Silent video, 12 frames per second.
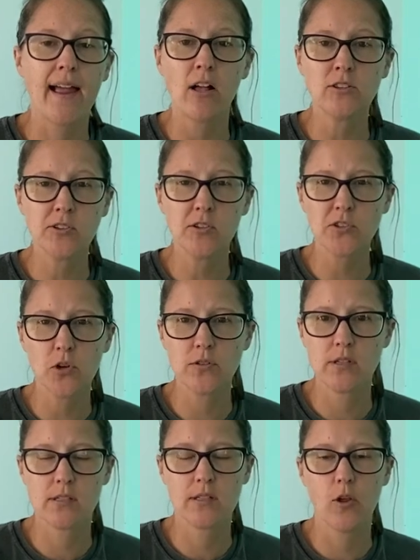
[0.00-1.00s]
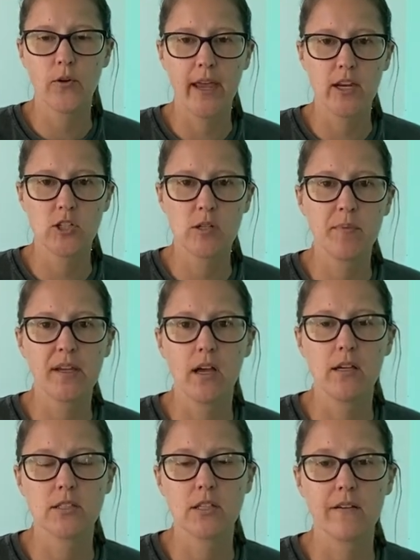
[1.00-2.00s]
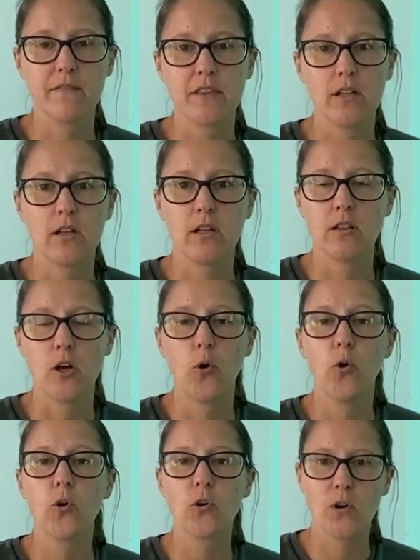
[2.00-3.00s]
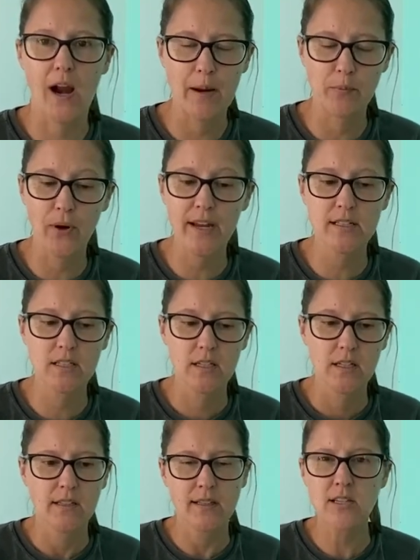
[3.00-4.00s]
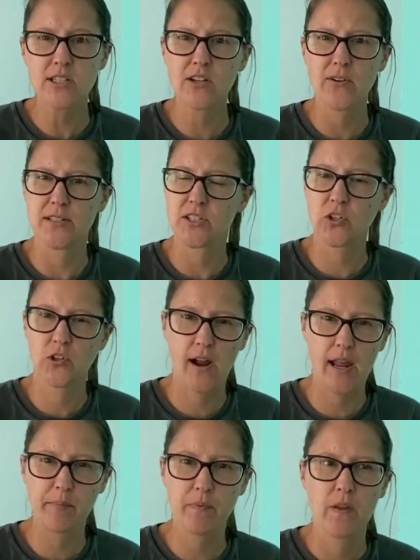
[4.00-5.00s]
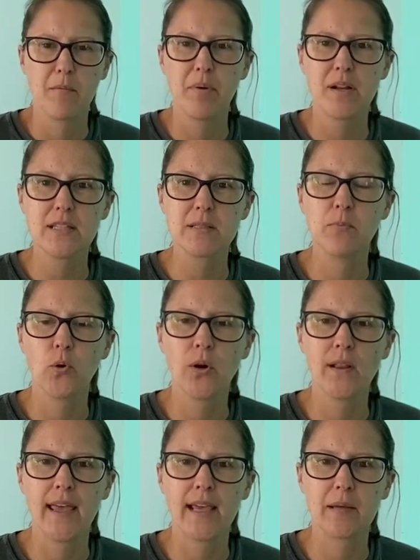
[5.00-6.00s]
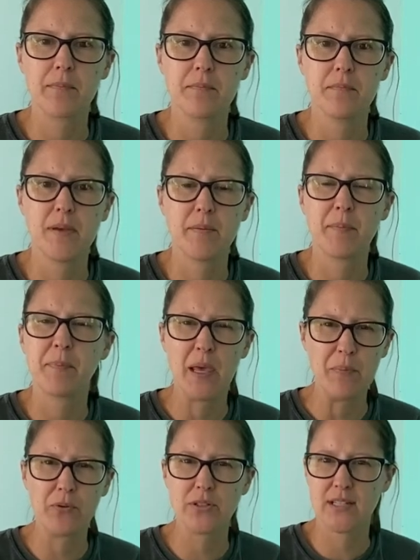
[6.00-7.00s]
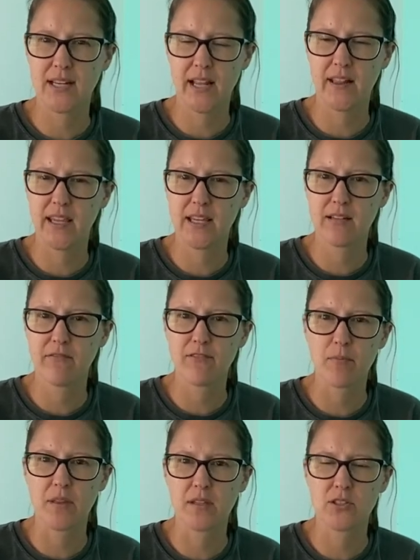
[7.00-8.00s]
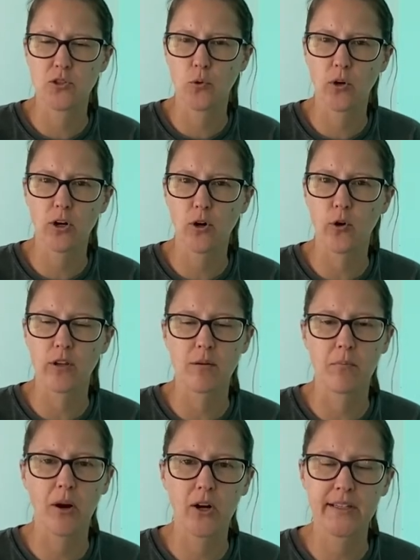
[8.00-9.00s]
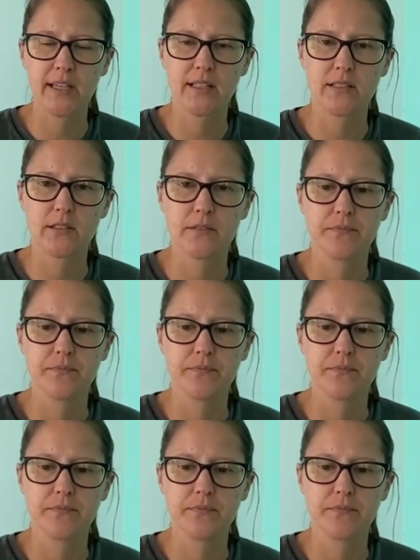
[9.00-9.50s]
also chose this location because of the low crime rate. Yes, there is crime, but it's more like maybe people stealing from the store or the market.